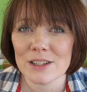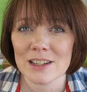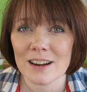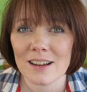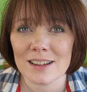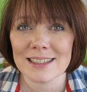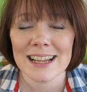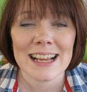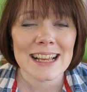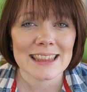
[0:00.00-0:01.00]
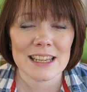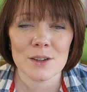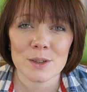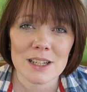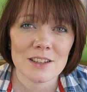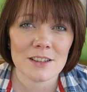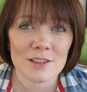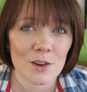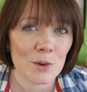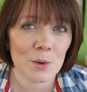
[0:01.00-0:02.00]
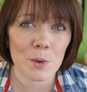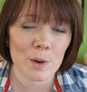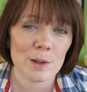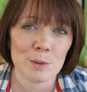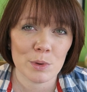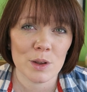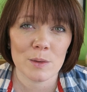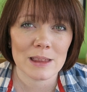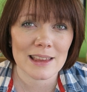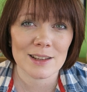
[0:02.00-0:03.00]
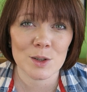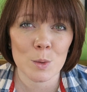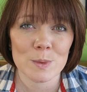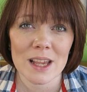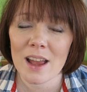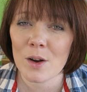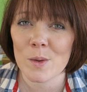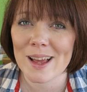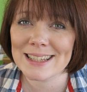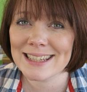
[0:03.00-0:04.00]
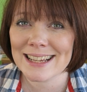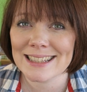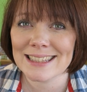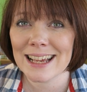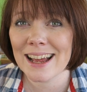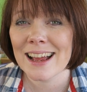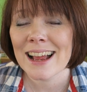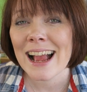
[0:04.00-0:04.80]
much in class, then your teachers are not going to put you in that top set or that second set,